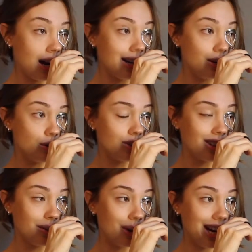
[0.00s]
I
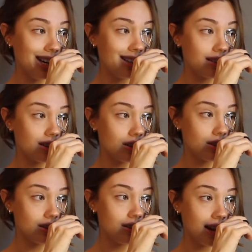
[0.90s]
usually wait
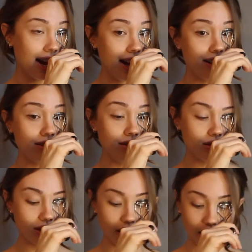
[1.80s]
10
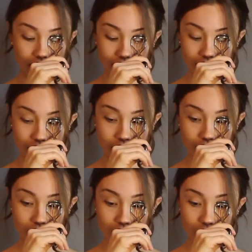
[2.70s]
seconds,
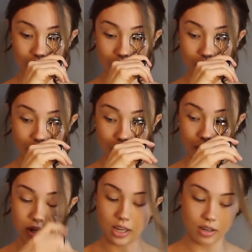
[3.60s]
maybe
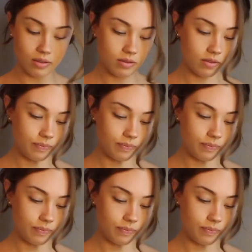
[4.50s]
15.